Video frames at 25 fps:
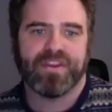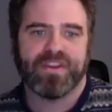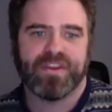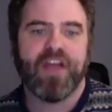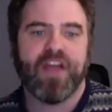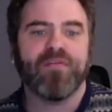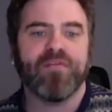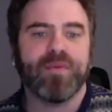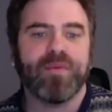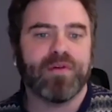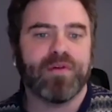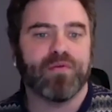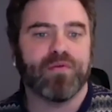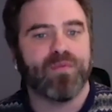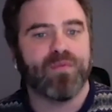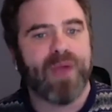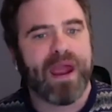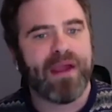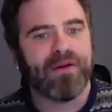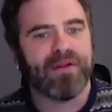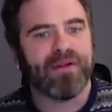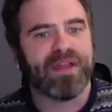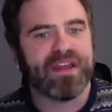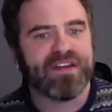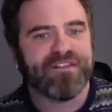Government
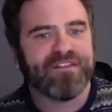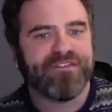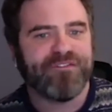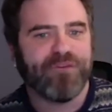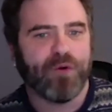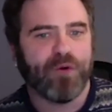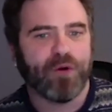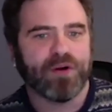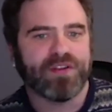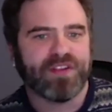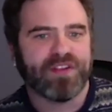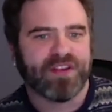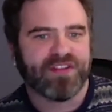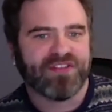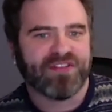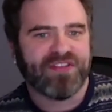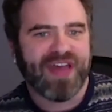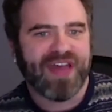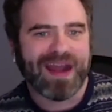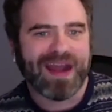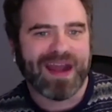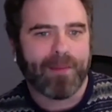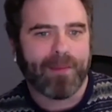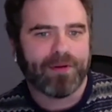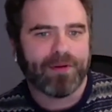rarely affords us
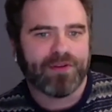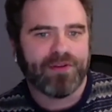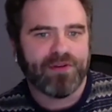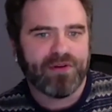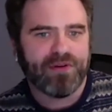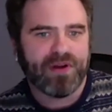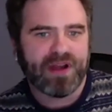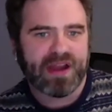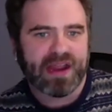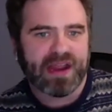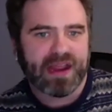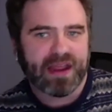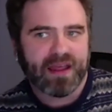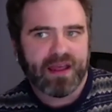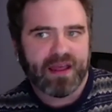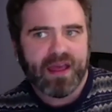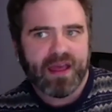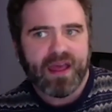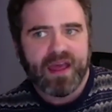that opportunity